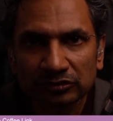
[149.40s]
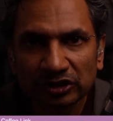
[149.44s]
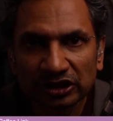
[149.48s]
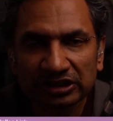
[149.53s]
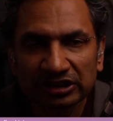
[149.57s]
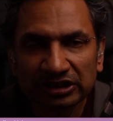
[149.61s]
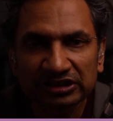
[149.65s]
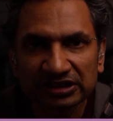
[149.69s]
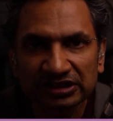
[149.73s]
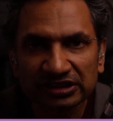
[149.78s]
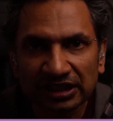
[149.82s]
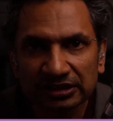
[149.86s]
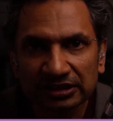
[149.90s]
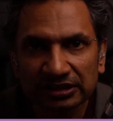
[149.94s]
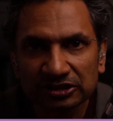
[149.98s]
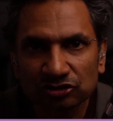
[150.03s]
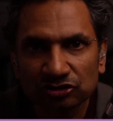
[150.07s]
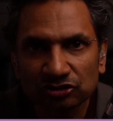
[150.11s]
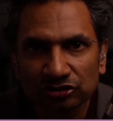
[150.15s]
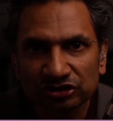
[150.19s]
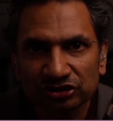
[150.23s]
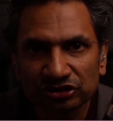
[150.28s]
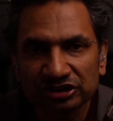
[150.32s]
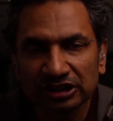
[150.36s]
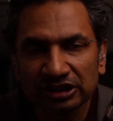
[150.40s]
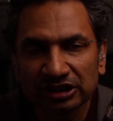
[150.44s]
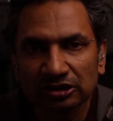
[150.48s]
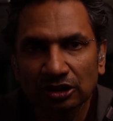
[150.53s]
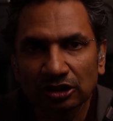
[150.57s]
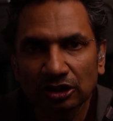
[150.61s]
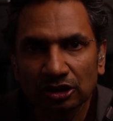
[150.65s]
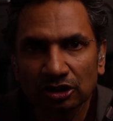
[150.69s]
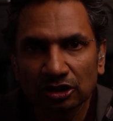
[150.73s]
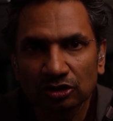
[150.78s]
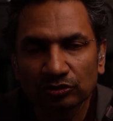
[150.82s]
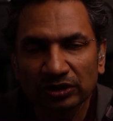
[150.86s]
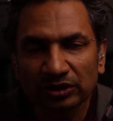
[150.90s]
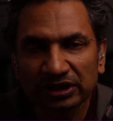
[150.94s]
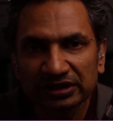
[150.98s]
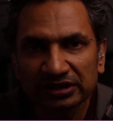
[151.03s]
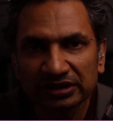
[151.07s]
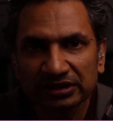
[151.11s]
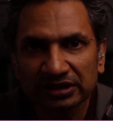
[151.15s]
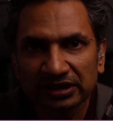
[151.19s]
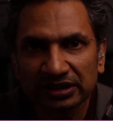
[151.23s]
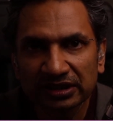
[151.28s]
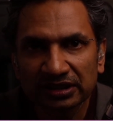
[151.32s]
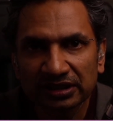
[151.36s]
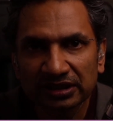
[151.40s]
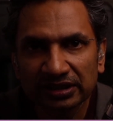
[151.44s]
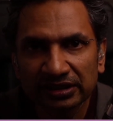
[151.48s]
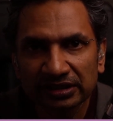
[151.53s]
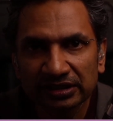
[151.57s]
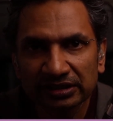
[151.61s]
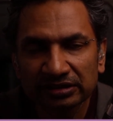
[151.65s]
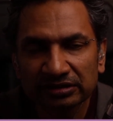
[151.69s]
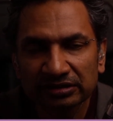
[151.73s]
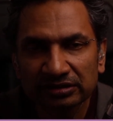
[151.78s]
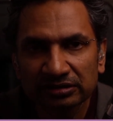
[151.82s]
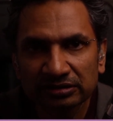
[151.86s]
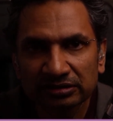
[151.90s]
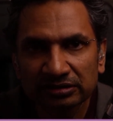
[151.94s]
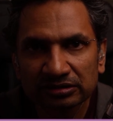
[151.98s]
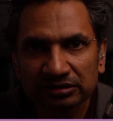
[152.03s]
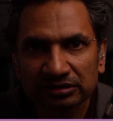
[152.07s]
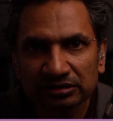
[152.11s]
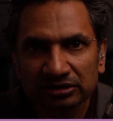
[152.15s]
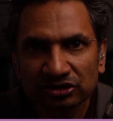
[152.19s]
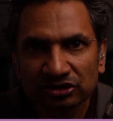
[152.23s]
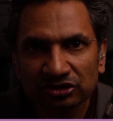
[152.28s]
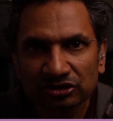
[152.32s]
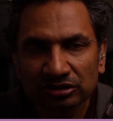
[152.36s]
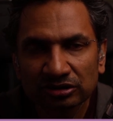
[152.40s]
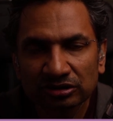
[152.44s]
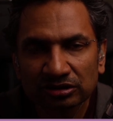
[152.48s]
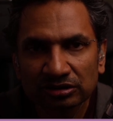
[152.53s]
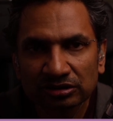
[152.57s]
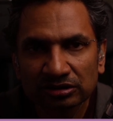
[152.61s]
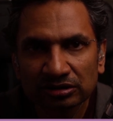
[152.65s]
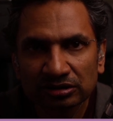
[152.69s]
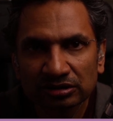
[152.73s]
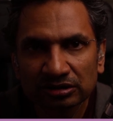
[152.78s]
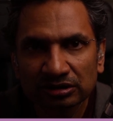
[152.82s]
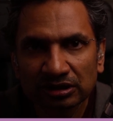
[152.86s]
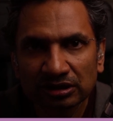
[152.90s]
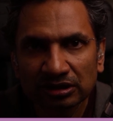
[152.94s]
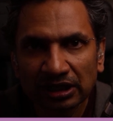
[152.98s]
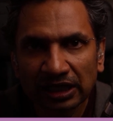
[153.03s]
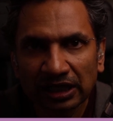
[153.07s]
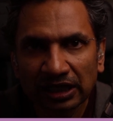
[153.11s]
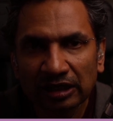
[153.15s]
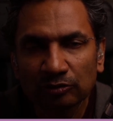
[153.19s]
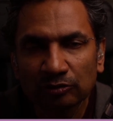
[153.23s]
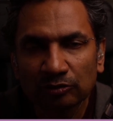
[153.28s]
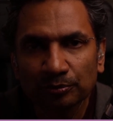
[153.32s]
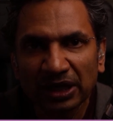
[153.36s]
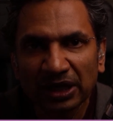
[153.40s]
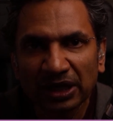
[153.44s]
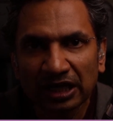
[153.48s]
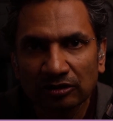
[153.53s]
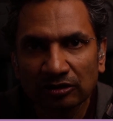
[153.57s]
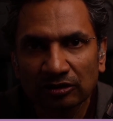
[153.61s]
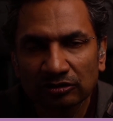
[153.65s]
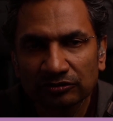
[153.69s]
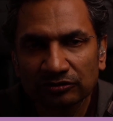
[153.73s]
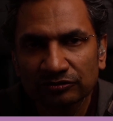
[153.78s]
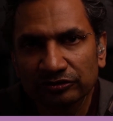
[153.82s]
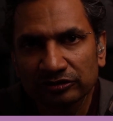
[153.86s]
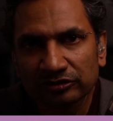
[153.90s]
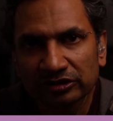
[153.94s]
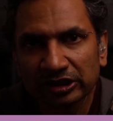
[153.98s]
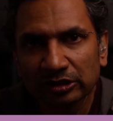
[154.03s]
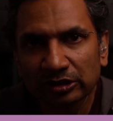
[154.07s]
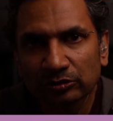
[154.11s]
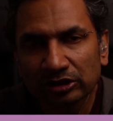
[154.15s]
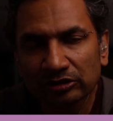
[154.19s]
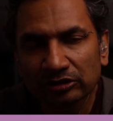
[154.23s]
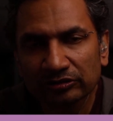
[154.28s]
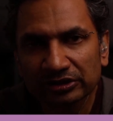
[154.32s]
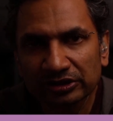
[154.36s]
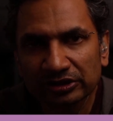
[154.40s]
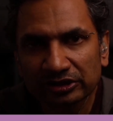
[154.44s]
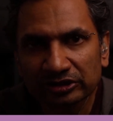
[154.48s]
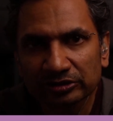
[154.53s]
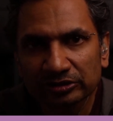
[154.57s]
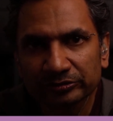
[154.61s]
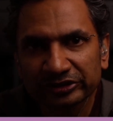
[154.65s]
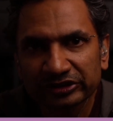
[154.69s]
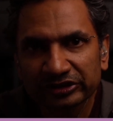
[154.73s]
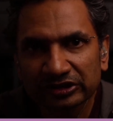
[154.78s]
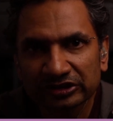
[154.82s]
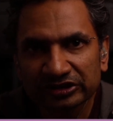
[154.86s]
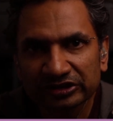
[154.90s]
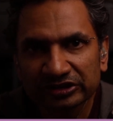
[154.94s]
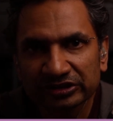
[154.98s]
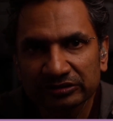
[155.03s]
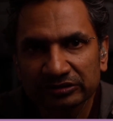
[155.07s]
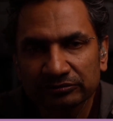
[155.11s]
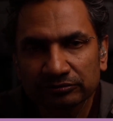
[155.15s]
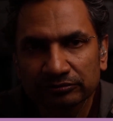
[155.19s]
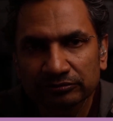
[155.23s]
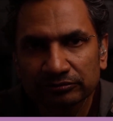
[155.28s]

The Ghazali Trust had already declared how powerful they were in the community.